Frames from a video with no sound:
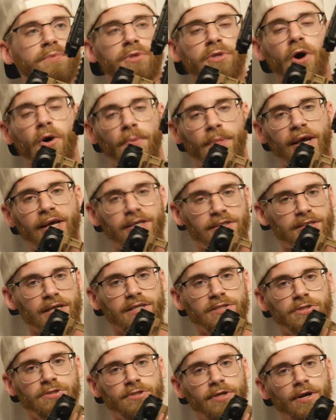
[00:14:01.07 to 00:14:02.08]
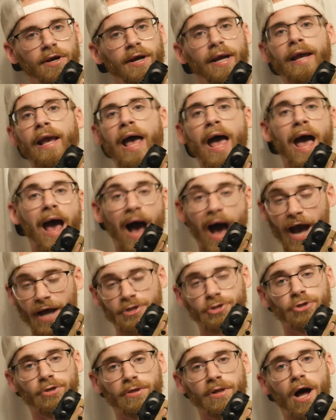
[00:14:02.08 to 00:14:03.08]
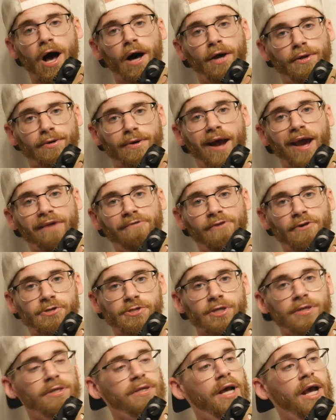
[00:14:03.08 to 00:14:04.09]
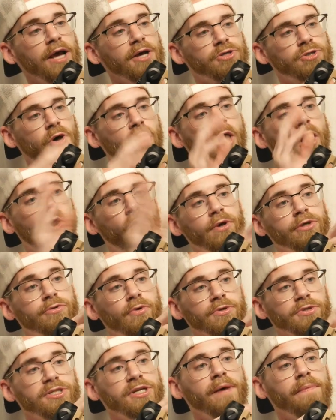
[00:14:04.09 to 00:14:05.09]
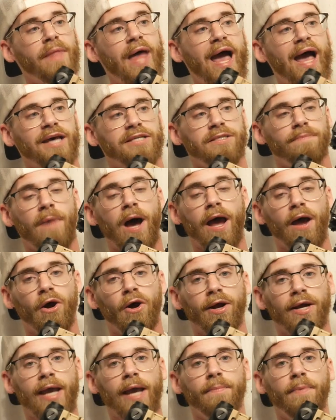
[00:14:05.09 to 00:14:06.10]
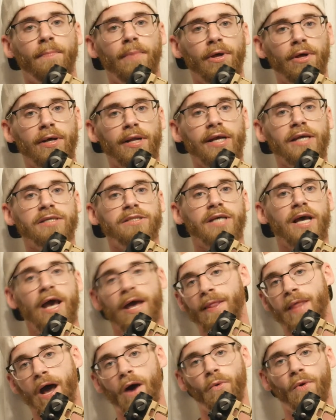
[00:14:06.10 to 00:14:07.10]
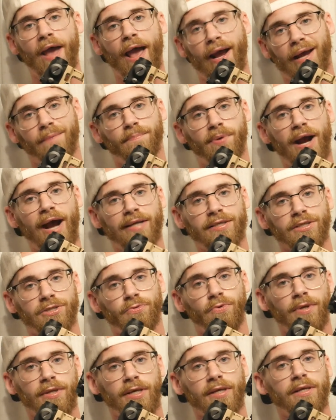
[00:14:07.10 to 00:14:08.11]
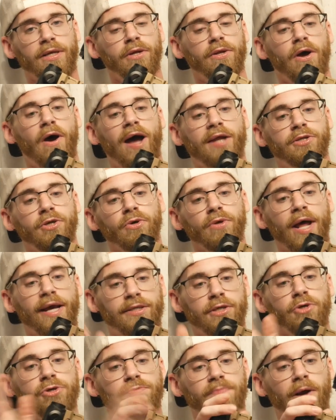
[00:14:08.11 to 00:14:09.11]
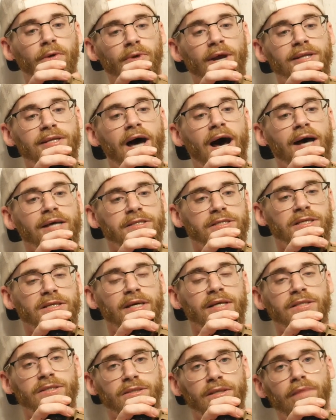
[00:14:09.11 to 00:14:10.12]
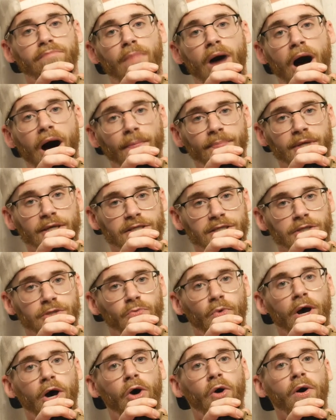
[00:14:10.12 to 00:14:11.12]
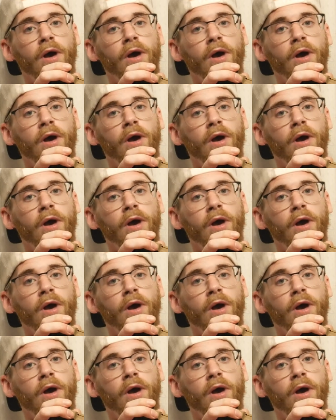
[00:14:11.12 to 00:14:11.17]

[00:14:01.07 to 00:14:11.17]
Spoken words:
Don't think it's necessary. I shoot a lot under night vision, so I always want something that has some IR capabilities. That way I can practice with it. I do like to use my red dots in my optics as well,